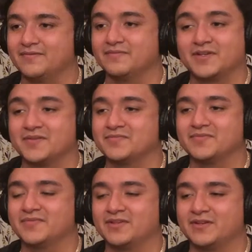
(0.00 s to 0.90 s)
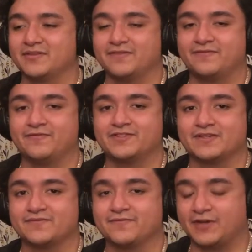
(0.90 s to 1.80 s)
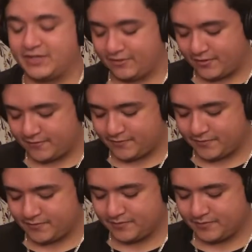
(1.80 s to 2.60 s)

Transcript: No, I know that sounds fucking awful.